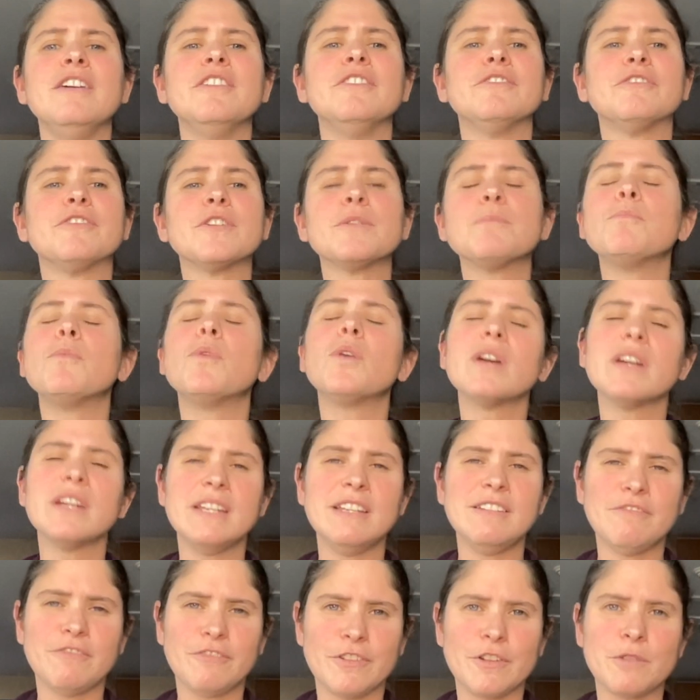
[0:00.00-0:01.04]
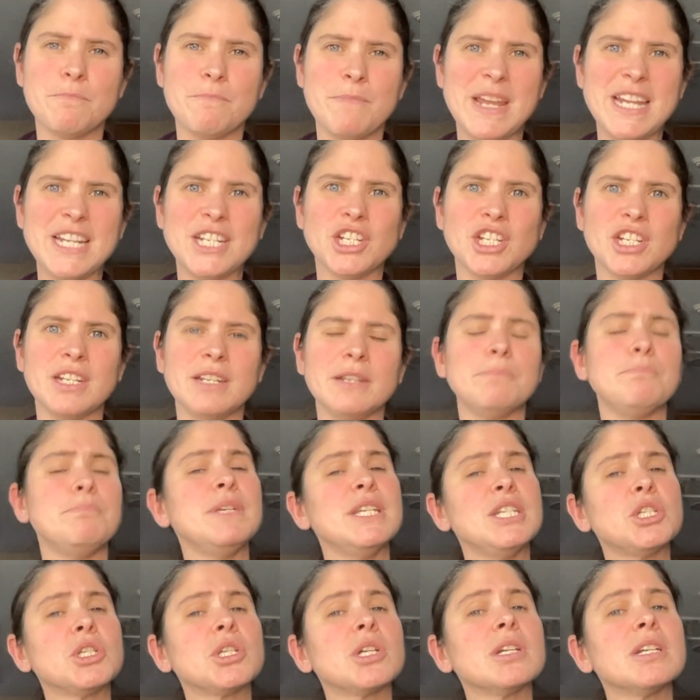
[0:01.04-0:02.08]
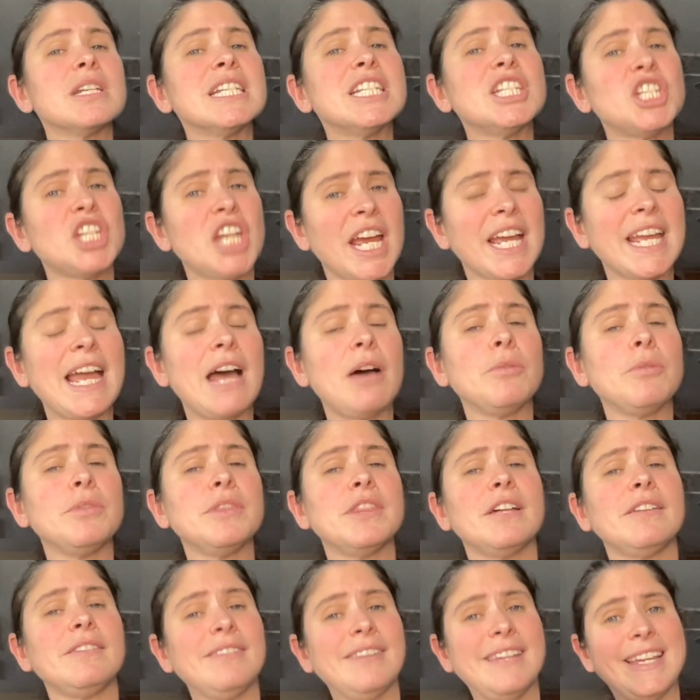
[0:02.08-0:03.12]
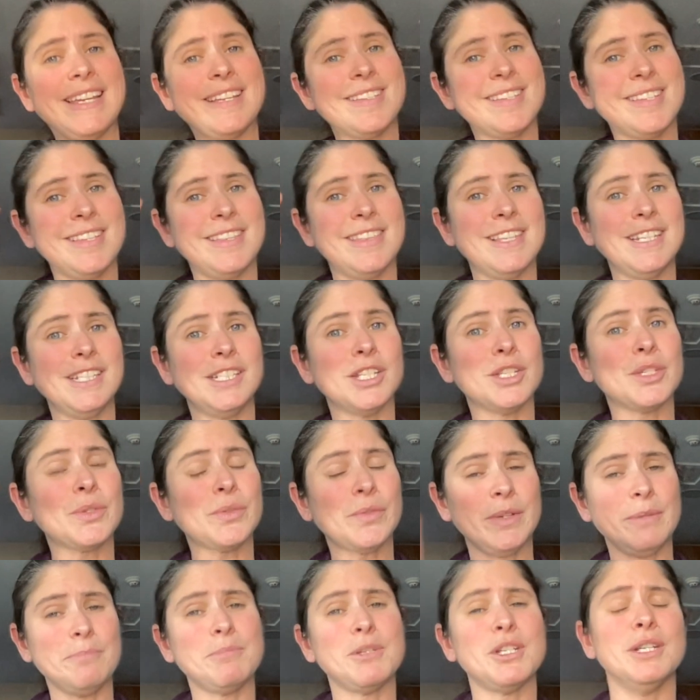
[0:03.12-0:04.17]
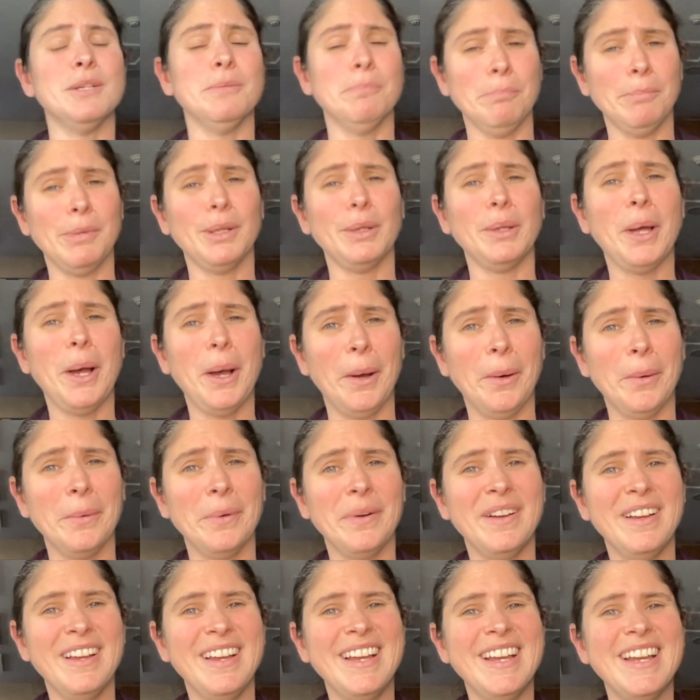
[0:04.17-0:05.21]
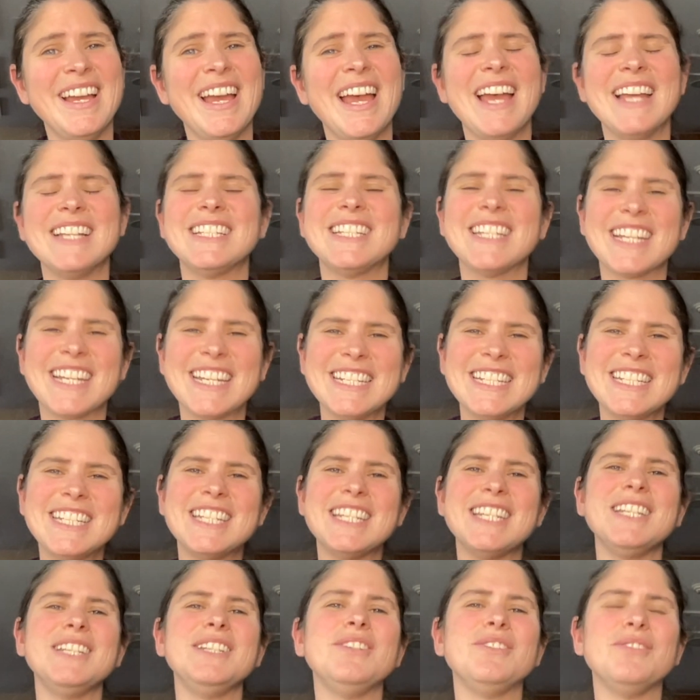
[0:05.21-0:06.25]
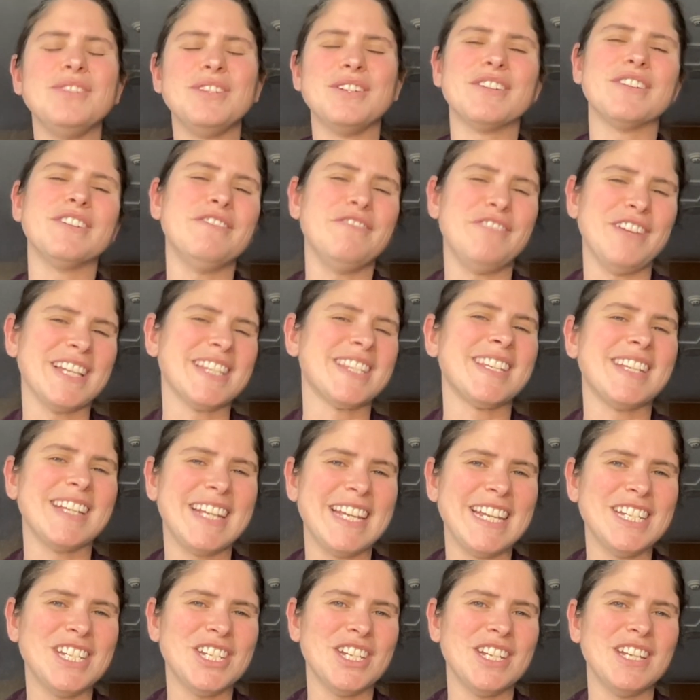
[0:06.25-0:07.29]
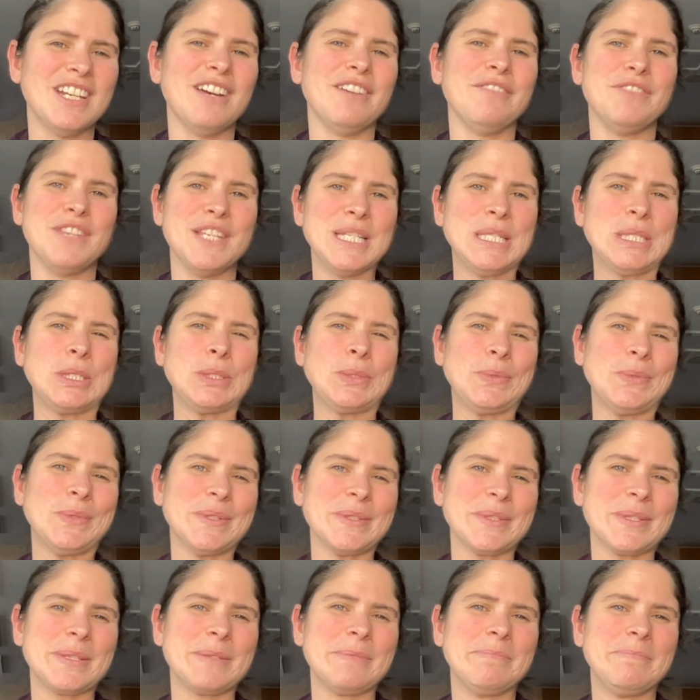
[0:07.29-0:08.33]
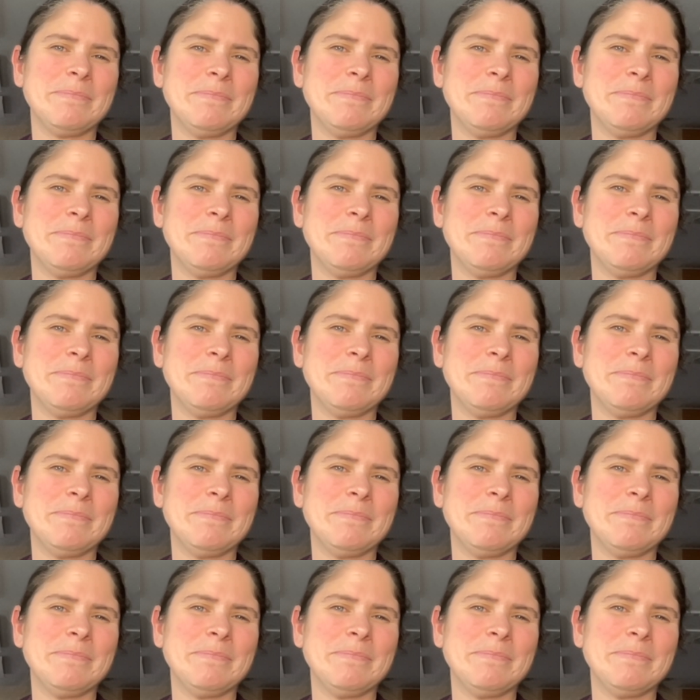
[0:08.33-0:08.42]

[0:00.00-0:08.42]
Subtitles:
For more information, be sure to check out the links in the description below and to continue your investigation of these tools.